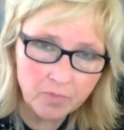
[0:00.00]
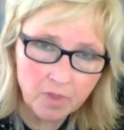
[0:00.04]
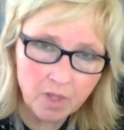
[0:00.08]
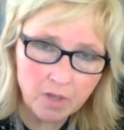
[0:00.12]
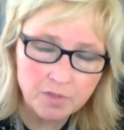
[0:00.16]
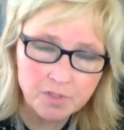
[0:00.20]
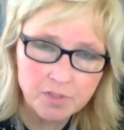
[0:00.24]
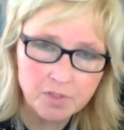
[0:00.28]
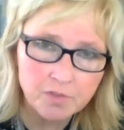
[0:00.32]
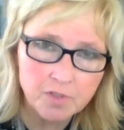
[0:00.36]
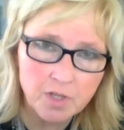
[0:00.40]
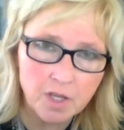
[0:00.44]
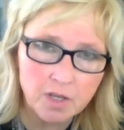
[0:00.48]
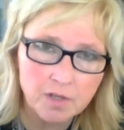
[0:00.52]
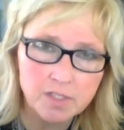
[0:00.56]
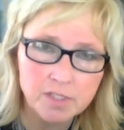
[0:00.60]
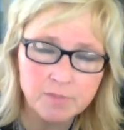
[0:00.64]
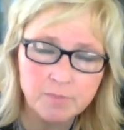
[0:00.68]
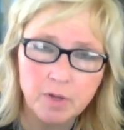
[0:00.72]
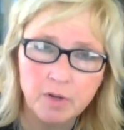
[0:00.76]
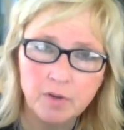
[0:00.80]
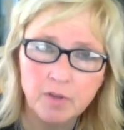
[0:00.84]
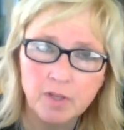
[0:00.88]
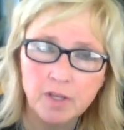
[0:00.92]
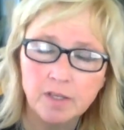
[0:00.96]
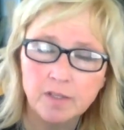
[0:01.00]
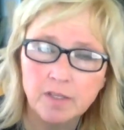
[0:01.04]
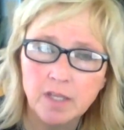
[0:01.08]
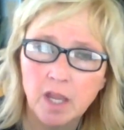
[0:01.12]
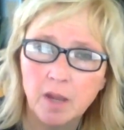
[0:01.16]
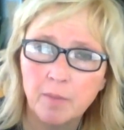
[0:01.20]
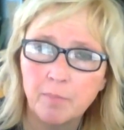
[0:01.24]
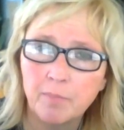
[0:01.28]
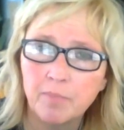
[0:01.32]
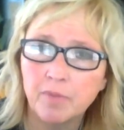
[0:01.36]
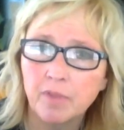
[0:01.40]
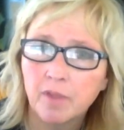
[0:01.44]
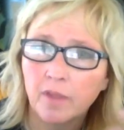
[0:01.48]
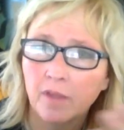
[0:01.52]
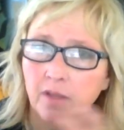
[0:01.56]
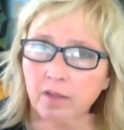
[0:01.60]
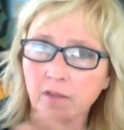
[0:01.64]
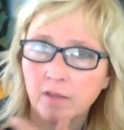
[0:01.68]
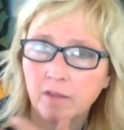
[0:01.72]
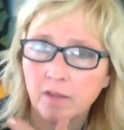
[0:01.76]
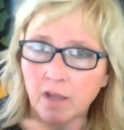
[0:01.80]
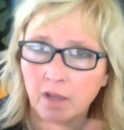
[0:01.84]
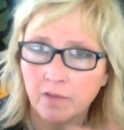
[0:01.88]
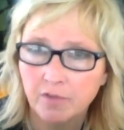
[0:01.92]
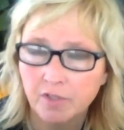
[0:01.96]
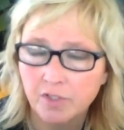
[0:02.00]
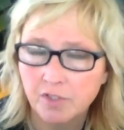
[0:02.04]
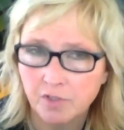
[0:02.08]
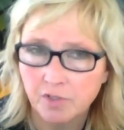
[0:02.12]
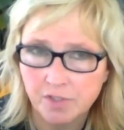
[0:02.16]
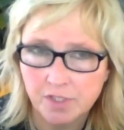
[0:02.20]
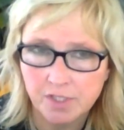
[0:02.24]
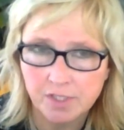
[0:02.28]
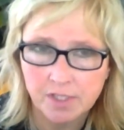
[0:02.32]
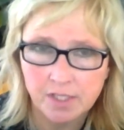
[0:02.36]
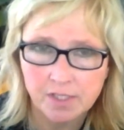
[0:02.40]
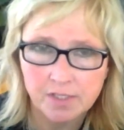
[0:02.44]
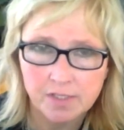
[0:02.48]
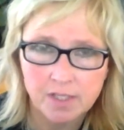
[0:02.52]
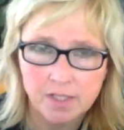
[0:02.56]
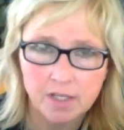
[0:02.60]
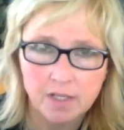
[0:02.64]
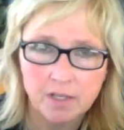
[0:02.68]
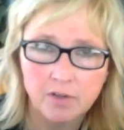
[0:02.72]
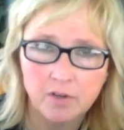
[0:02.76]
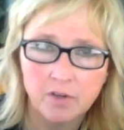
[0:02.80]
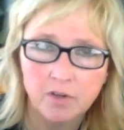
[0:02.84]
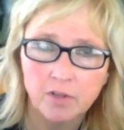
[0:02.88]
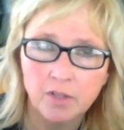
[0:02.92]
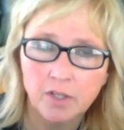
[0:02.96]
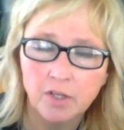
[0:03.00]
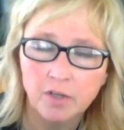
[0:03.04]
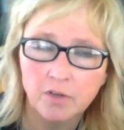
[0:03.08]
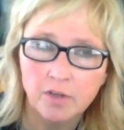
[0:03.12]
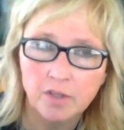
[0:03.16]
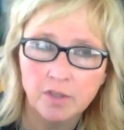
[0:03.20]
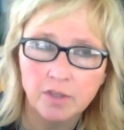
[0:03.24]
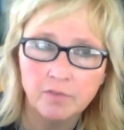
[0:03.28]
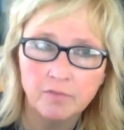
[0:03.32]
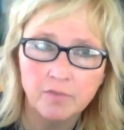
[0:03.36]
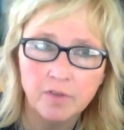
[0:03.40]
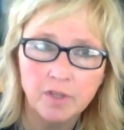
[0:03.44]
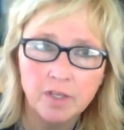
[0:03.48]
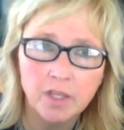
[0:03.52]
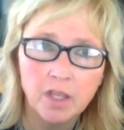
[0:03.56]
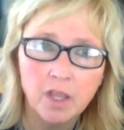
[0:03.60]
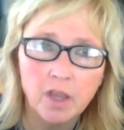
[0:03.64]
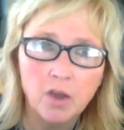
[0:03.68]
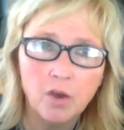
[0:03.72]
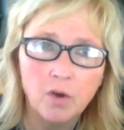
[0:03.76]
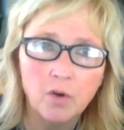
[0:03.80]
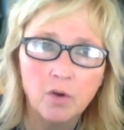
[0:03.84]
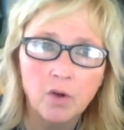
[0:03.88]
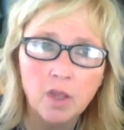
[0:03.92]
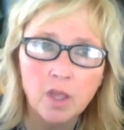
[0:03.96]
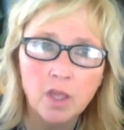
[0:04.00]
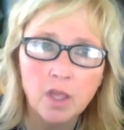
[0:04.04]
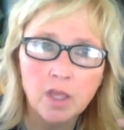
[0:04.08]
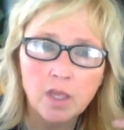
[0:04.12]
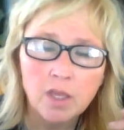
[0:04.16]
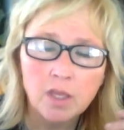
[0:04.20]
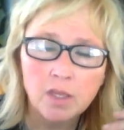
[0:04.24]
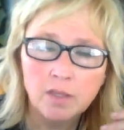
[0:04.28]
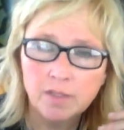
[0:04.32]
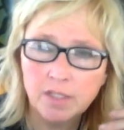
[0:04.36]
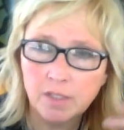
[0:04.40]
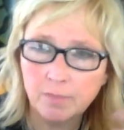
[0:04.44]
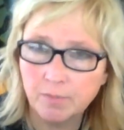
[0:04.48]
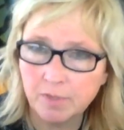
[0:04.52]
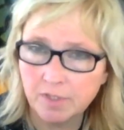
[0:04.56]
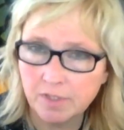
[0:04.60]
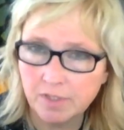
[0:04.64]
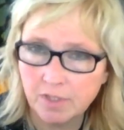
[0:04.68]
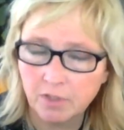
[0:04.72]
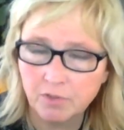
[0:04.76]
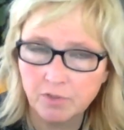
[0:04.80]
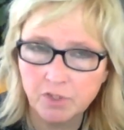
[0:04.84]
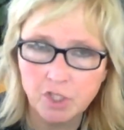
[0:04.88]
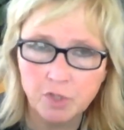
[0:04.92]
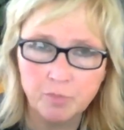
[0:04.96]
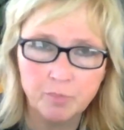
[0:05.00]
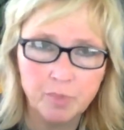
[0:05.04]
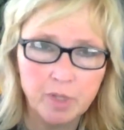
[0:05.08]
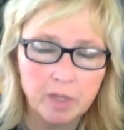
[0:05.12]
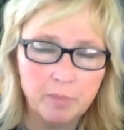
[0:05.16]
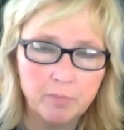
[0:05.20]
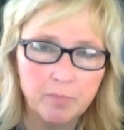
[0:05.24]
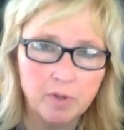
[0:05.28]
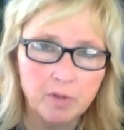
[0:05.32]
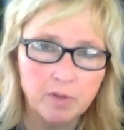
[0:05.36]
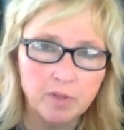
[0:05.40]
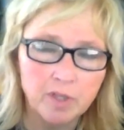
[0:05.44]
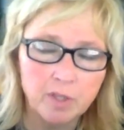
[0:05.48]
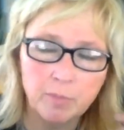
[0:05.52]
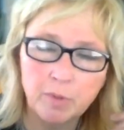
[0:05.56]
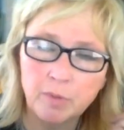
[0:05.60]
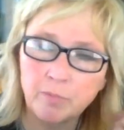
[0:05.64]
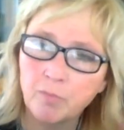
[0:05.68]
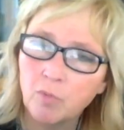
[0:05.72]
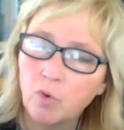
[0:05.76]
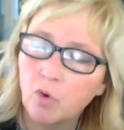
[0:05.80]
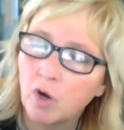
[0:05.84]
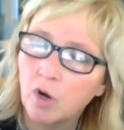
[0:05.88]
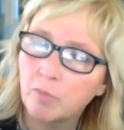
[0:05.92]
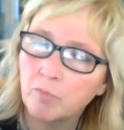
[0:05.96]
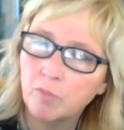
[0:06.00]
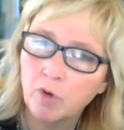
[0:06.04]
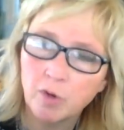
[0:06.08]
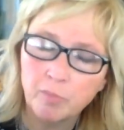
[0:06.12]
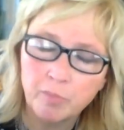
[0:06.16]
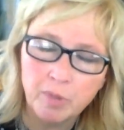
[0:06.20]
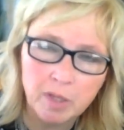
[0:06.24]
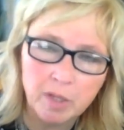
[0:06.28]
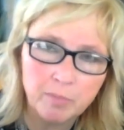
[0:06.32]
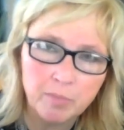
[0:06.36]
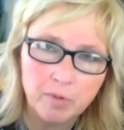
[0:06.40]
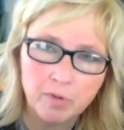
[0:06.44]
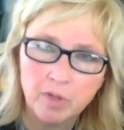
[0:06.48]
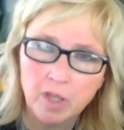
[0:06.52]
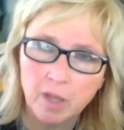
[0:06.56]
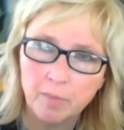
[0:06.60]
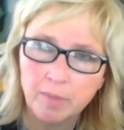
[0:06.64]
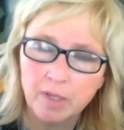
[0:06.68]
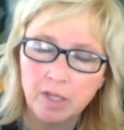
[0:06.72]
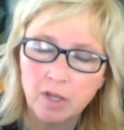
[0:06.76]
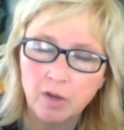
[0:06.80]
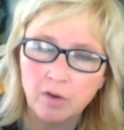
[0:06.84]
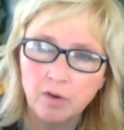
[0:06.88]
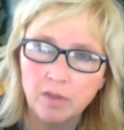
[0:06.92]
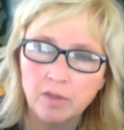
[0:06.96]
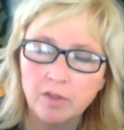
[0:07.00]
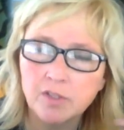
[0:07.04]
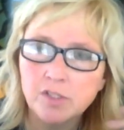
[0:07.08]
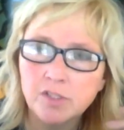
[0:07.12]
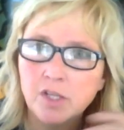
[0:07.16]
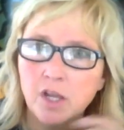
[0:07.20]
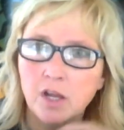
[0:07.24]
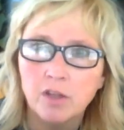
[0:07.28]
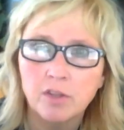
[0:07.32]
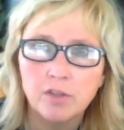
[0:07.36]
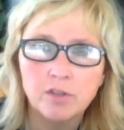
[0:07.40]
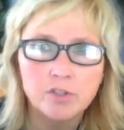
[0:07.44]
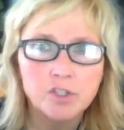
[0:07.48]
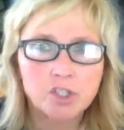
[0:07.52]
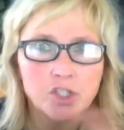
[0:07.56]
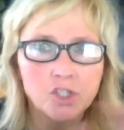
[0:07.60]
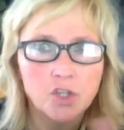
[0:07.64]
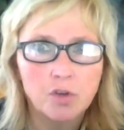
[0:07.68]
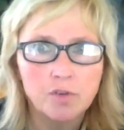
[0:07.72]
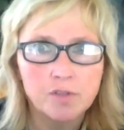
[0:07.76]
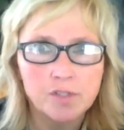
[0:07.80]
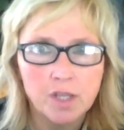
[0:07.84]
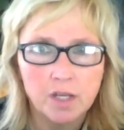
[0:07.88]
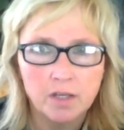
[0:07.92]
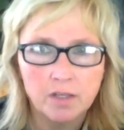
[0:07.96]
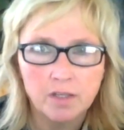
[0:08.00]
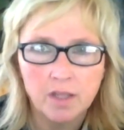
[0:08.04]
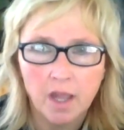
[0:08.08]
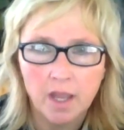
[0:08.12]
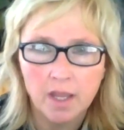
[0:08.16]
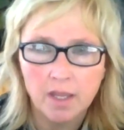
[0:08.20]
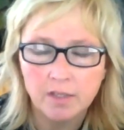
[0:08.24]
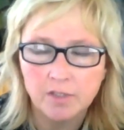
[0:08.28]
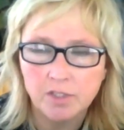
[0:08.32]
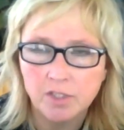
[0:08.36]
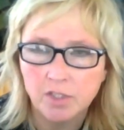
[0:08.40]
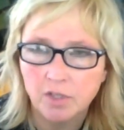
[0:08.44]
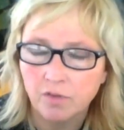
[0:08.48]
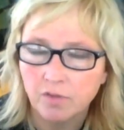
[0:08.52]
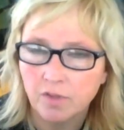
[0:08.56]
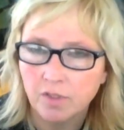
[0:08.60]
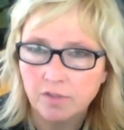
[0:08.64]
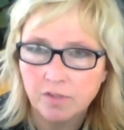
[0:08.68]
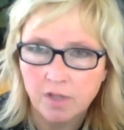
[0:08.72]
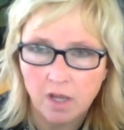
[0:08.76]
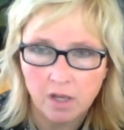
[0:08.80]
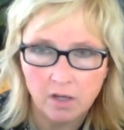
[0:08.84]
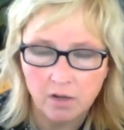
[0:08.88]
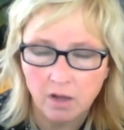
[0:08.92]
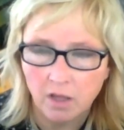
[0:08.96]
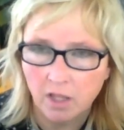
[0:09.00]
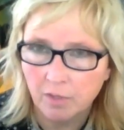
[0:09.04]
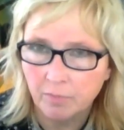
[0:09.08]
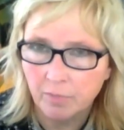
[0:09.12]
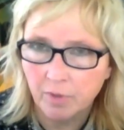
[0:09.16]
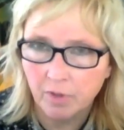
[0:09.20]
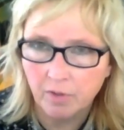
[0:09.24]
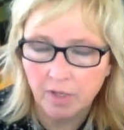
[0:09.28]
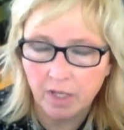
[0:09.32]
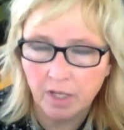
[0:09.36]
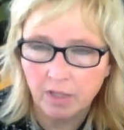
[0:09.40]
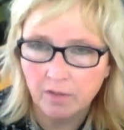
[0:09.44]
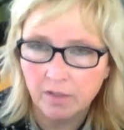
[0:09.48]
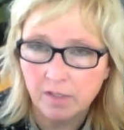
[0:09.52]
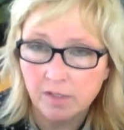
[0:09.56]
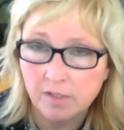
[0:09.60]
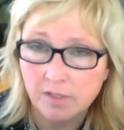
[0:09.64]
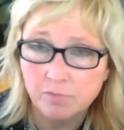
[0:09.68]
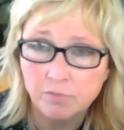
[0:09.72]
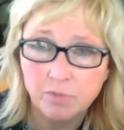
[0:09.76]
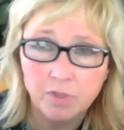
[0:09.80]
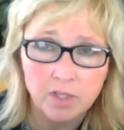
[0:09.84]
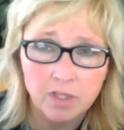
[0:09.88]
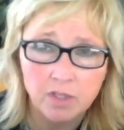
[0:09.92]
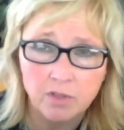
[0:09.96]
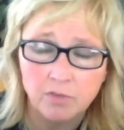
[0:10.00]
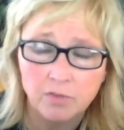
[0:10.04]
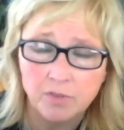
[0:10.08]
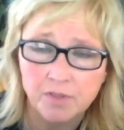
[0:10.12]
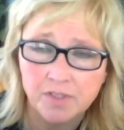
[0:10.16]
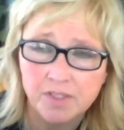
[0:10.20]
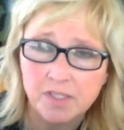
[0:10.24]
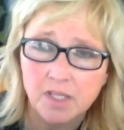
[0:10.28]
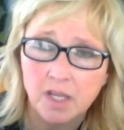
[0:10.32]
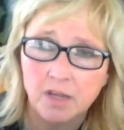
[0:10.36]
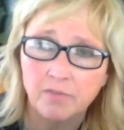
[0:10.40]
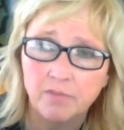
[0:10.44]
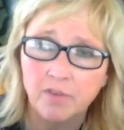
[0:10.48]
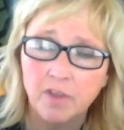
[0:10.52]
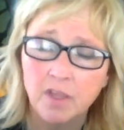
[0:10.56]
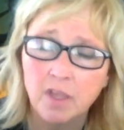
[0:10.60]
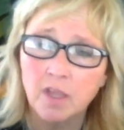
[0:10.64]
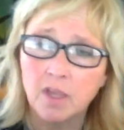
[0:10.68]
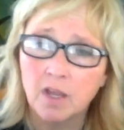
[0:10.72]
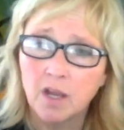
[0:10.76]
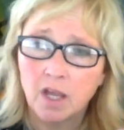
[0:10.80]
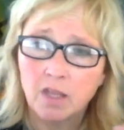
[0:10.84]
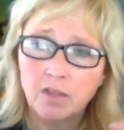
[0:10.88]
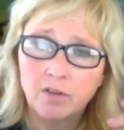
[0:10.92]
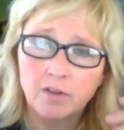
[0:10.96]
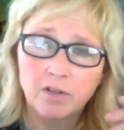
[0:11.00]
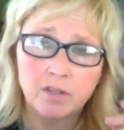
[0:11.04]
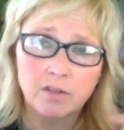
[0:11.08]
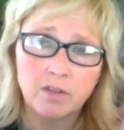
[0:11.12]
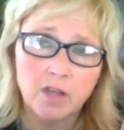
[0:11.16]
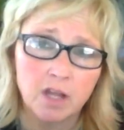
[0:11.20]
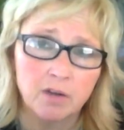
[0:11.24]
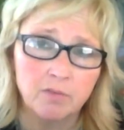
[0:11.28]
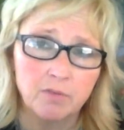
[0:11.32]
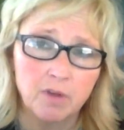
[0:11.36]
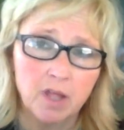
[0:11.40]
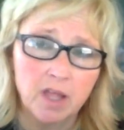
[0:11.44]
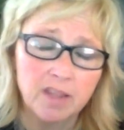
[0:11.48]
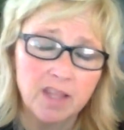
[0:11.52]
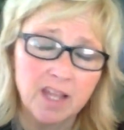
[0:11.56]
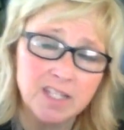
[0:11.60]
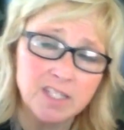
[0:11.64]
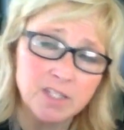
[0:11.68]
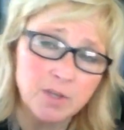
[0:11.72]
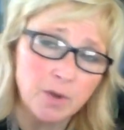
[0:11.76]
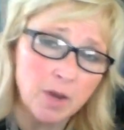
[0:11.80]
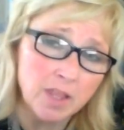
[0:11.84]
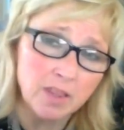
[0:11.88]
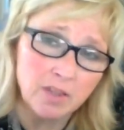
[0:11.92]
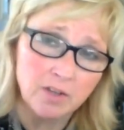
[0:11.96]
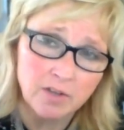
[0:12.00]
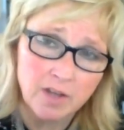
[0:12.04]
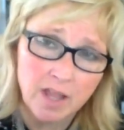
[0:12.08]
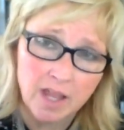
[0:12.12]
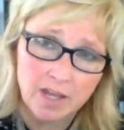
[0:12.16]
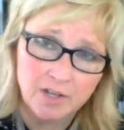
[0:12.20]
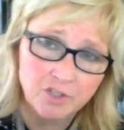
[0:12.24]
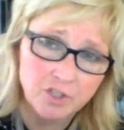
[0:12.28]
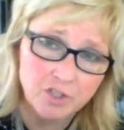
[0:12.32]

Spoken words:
also talks about it in depth, and the other sources I stated earlier in the video, Deep Disclosure people, and there'll be more and more people coming out. And there's other shows on Gaia too that talk all about aliens. Really cool stuff. I learned a lot. That's how I learned